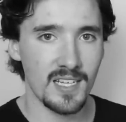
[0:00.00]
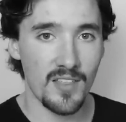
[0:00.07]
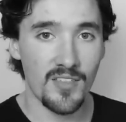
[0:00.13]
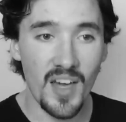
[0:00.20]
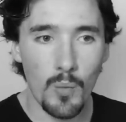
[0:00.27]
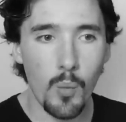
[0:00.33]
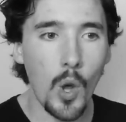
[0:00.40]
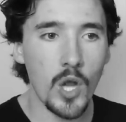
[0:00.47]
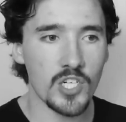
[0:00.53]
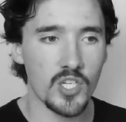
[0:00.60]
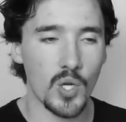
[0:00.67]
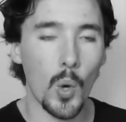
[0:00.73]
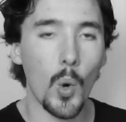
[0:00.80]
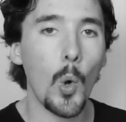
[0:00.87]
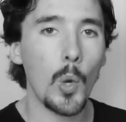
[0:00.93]
They
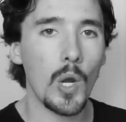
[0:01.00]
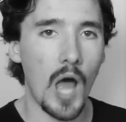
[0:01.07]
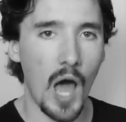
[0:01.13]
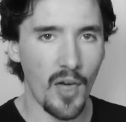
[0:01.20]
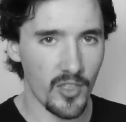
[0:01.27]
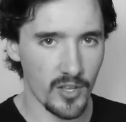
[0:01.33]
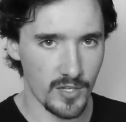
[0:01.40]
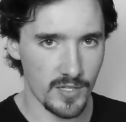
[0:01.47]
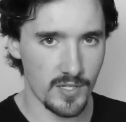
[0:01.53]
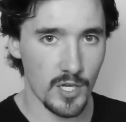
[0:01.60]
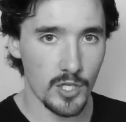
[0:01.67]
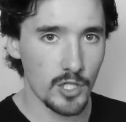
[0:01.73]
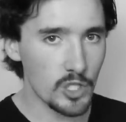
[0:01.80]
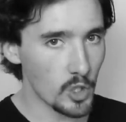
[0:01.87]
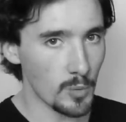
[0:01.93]
want all
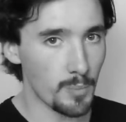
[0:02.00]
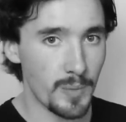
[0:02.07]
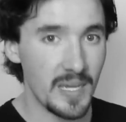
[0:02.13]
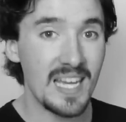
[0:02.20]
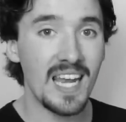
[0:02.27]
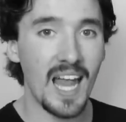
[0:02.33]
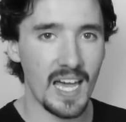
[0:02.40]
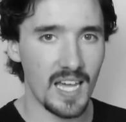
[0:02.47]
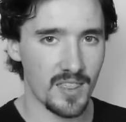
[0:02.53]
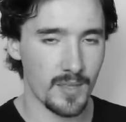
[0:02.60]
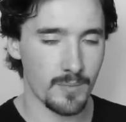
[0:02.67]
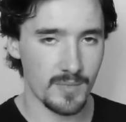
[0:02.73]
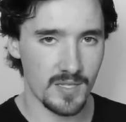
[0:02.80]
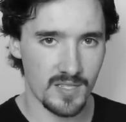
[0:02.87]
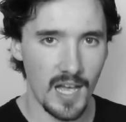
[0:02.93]
others to be like
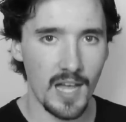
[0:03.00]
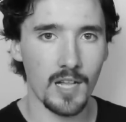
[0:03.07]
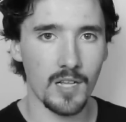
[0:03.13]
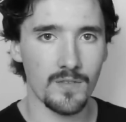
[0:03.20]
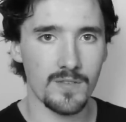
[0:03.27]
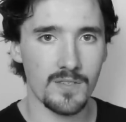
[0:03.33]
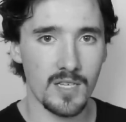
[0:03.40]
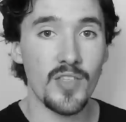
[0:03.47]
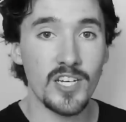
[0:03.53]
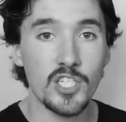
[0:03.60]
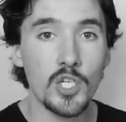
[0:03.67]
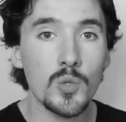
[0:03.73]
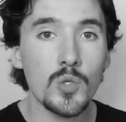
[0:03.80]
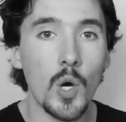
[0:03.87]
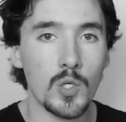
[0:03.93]
themselves. They
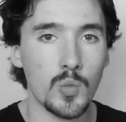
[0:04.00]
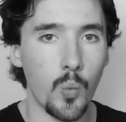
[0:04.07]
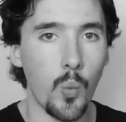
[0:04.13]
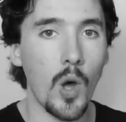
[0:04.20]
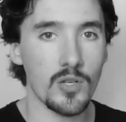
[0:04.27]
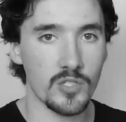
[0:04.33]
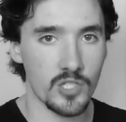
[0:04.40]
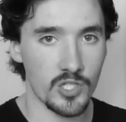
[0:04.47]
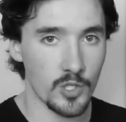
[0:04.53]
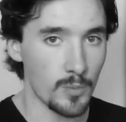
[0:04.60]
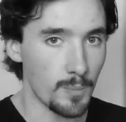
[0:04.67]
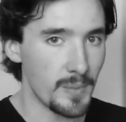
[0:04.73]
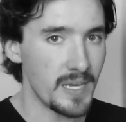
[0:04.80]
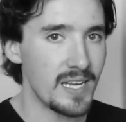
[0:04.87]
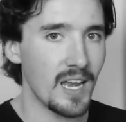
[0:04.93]
do not want
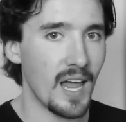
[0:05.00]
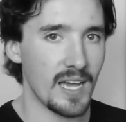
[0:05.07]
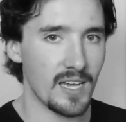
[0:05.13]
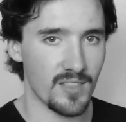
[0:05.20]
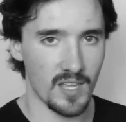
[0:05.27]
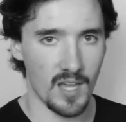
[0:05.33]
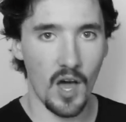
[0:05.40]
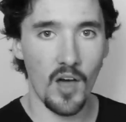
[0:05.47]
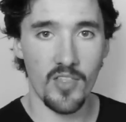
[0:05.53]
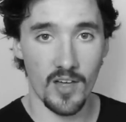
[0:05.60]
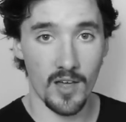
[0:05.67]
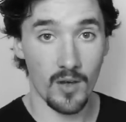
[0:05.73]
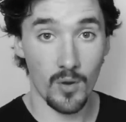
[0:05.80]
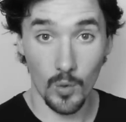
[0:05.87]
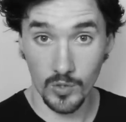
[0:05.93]
to be like the
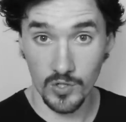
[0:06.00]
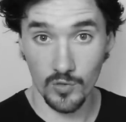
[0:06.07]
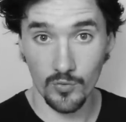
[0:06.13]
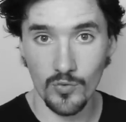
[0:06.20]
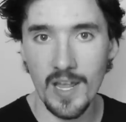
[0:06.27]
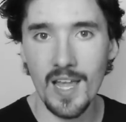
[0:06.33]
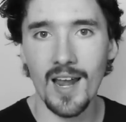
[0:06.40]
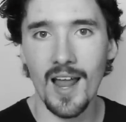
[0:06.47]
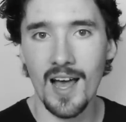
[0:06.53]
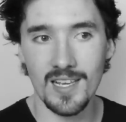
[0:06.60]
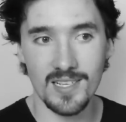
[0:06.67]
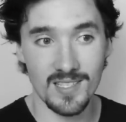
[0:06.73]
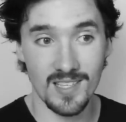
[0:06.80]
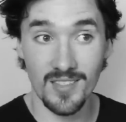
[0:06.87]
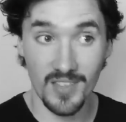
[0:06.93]
other, or to
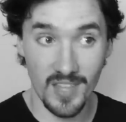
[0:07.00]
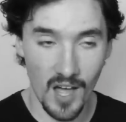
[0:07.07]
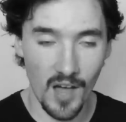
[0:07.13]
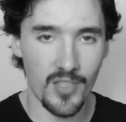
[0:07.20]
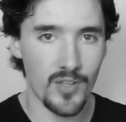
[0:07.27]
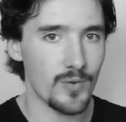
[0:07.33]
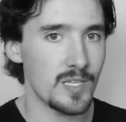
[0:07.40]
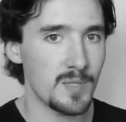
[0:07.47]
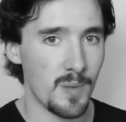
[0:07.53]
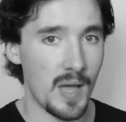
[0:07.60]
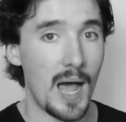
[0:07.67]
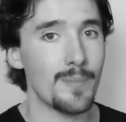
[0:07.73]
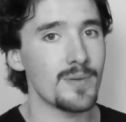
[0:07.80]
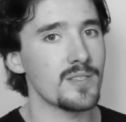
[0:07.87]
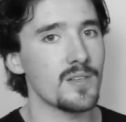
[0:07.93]
realize that the other is
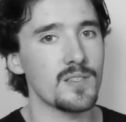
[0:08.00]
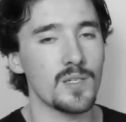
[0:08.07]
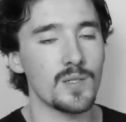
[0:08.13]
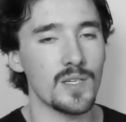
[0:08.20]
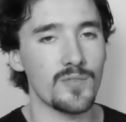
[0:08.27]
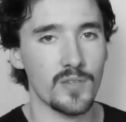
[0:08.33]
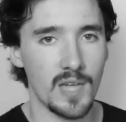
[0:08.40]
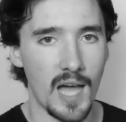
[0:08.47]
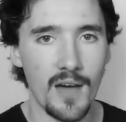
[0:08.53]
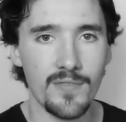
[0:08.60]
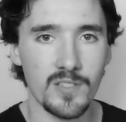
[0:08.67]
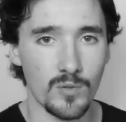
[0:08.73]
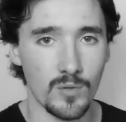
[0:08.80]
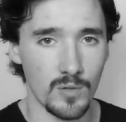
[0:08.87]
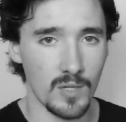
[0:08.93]
perhaps not so different
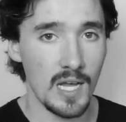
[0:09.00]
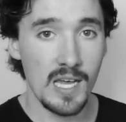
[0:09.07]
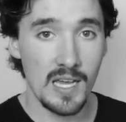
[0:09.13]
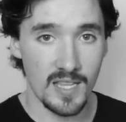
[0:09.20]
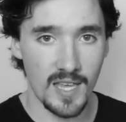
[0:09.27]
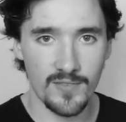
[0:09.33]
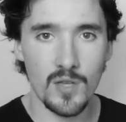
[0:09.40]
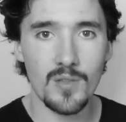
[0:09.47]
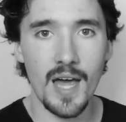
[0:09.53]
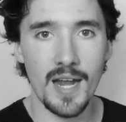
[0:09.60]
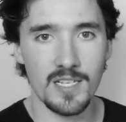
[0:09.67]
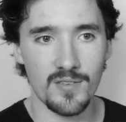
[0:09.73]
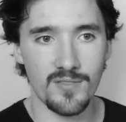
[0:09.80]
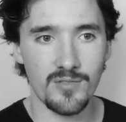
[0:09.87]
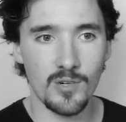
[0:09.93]
after all. They view
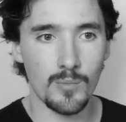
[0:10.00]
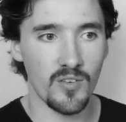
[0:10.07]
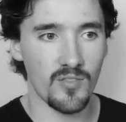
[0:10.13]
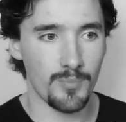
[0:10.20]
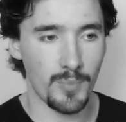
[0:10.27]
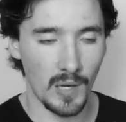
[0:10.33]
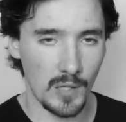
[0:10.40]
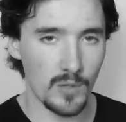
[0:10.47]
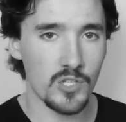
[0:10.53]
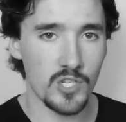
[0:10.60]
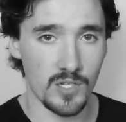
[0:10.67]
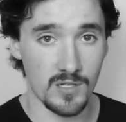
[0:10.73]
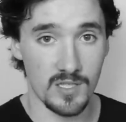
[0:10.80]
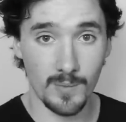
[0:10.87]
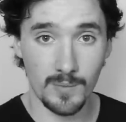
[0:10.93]
that as a form of
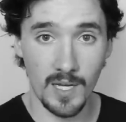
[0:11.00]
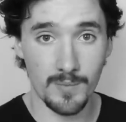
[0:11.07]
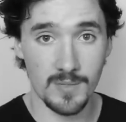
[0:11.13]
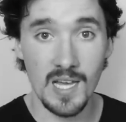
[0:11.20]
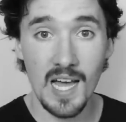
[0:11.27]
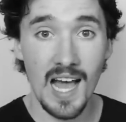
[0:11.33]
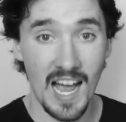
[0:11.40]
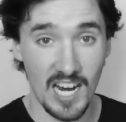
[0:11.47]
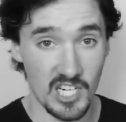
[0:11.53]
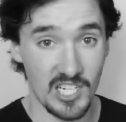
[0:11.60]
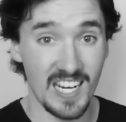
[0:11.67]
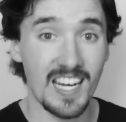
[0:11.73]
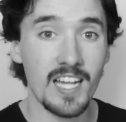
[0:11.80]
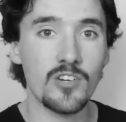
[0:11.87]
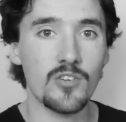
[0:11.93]
pollution, sometimes
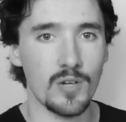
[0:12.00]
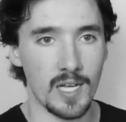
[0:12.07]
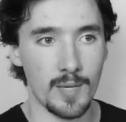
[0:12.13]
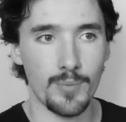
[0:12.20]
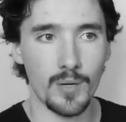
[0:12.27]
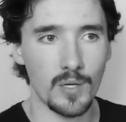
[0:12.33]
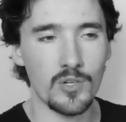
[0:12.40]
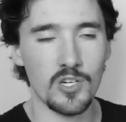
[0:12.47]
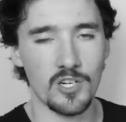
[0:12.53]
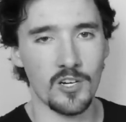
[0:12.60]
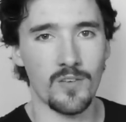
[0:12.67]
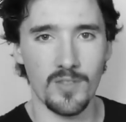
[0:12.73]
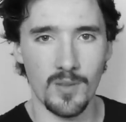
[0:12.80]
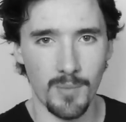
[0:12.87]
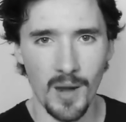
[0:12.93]
actually literally pollution
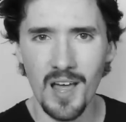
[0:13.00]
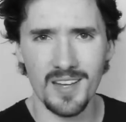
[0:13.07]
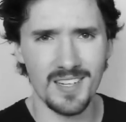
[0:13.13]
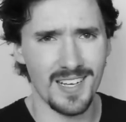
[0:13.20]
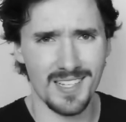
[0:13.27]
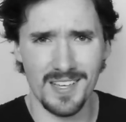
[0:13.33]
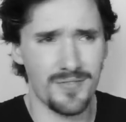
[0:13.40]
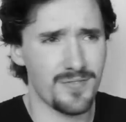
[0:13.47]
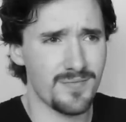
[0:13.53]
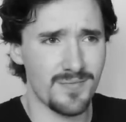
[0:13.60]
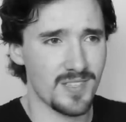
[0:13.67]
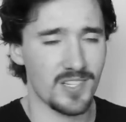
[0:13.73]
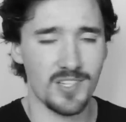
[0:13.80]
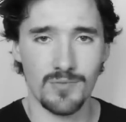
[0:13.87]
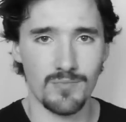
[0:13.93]
of the blood, as if
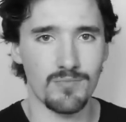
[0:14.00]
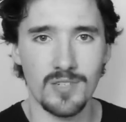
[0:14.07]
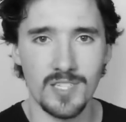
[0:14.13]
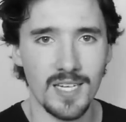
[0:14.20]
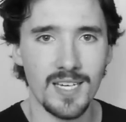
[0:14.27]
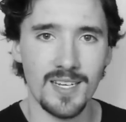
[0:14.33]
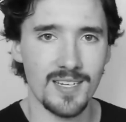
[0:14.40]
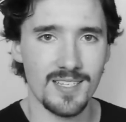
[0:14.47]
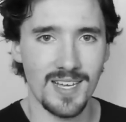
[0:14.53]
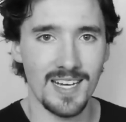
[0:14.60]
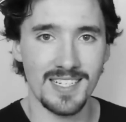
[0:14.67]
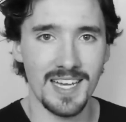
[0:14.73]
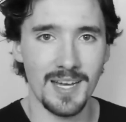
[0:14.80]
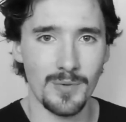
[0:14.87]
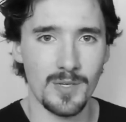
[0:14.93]
such a ridiculous
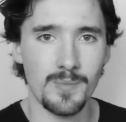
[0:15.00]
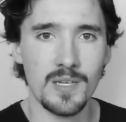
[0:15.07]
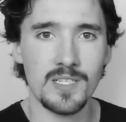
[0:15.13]
idea was